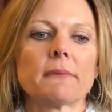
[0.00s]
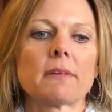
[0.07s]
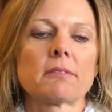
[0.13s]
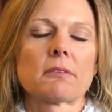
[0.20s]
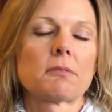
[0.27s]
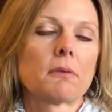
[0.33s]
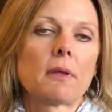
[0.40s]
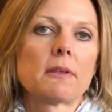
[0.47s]

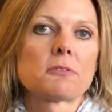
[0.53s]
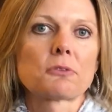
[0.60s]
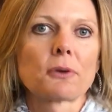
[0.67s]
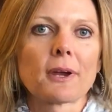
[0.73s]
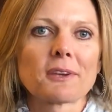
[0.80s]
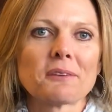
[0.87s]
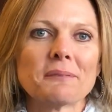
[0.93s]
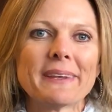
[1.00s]
it's a
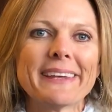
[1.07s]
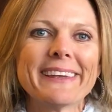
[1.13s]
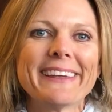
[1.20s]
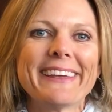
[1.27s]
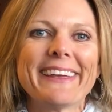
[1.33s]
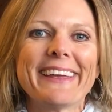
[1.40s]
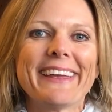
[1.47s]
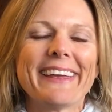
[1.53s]
hysterectomy,
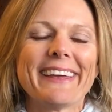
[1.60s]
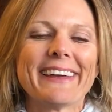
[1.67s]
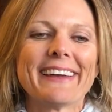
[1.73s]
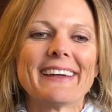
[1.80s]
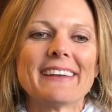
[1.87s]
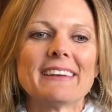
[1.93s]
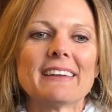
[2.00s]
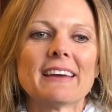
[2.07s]

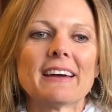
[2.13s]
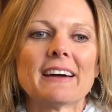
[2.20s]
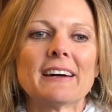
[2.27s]
and